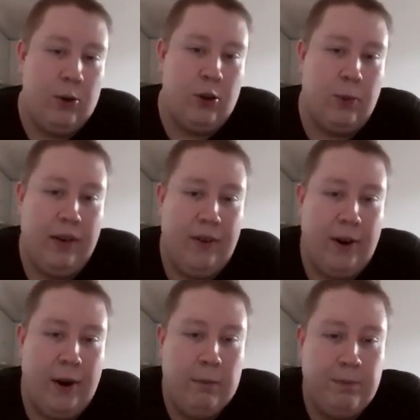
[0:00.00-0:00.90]
also
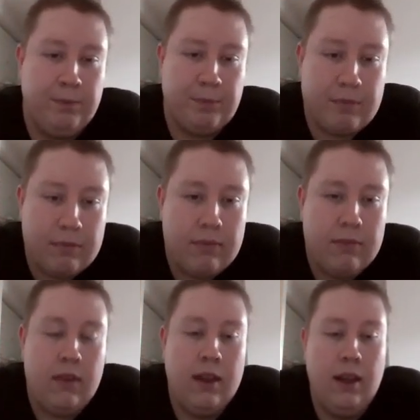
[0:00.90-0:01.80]
prefer
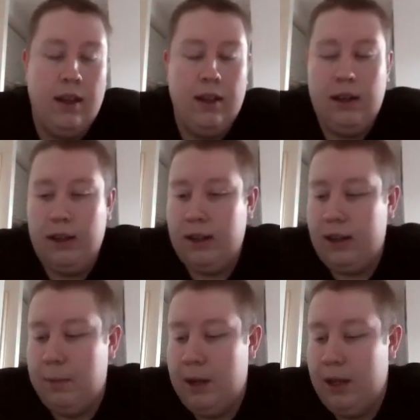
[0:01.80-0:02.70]

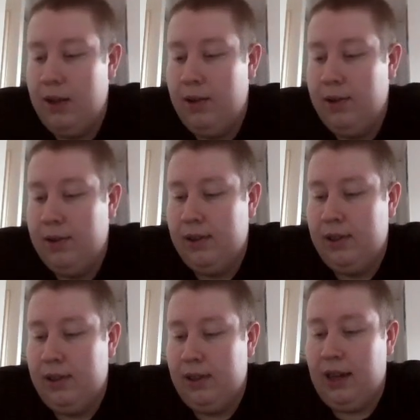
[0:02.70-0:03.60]
um,
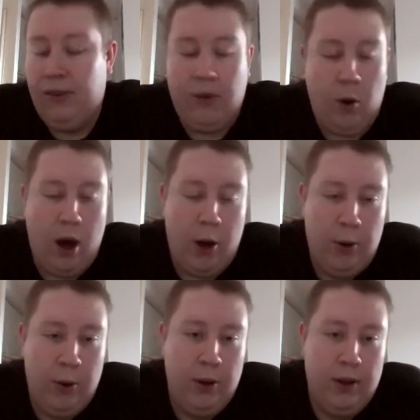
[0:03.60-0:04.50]
Life of
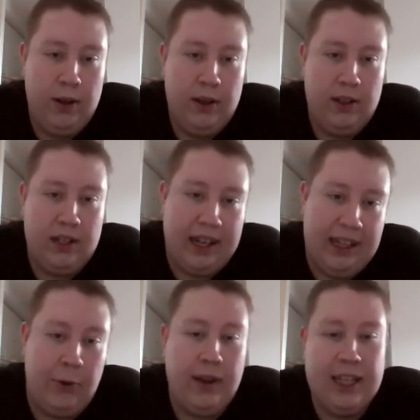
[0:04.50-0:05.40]
Oharu
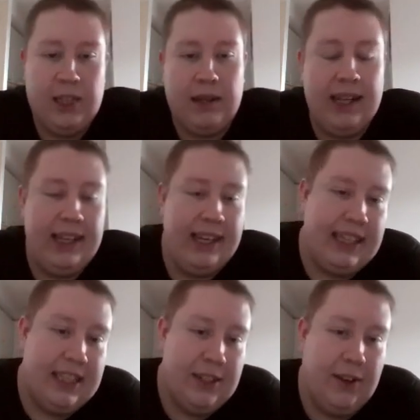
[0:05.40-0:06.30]
slightly to this, but I
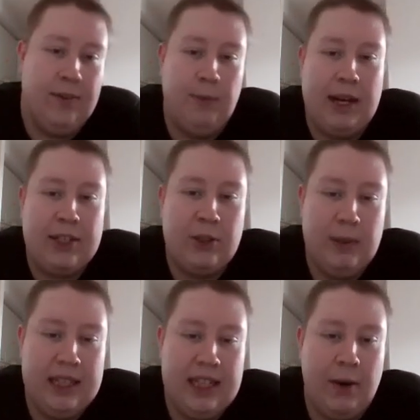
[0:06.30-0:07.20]
think this is a
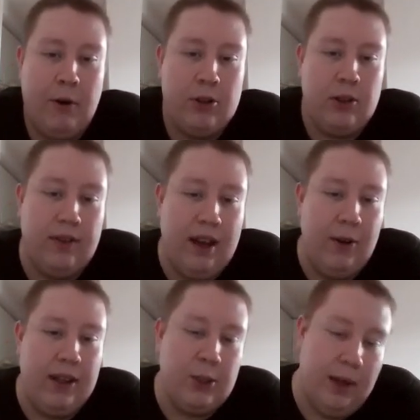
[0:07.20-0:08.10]
masterpiece and a personal
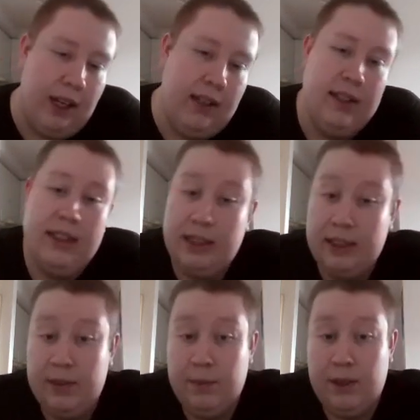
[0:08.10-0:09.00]
favorite as well.
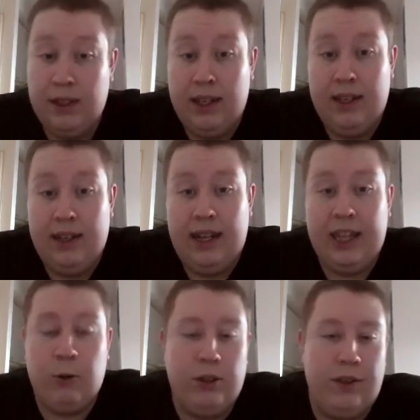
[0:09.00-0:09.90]

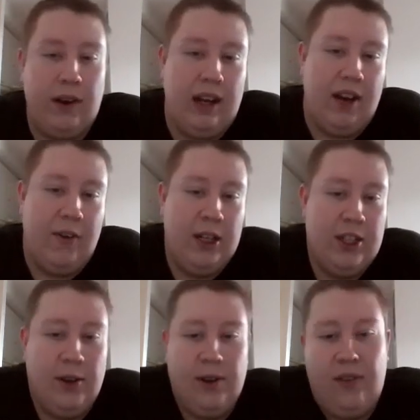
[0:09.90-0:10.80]
And The Crucified Lover
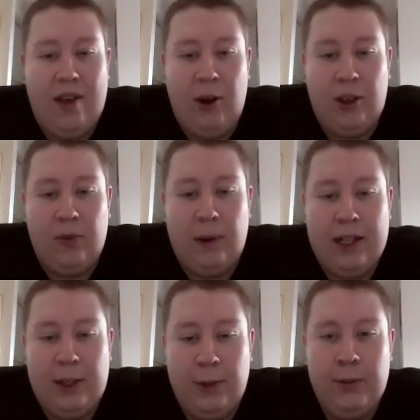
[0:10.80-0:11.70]
is a favorite of
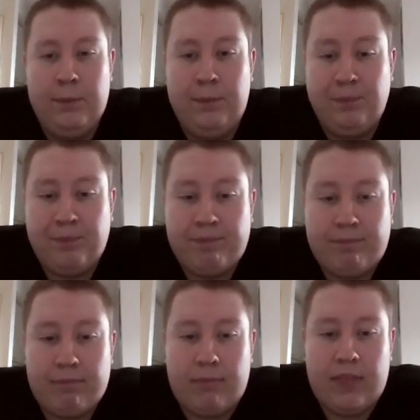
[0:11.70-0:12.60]
mine too.
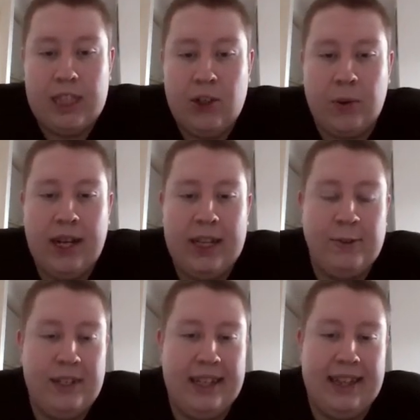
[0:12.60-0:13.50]
So great
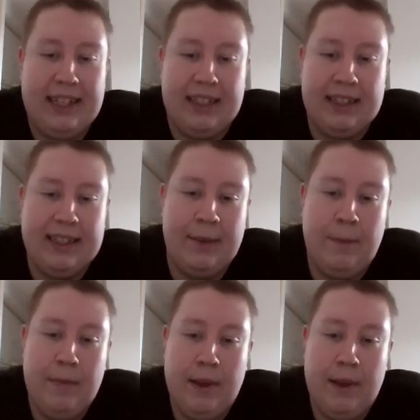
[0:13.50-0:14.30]
to see it this high.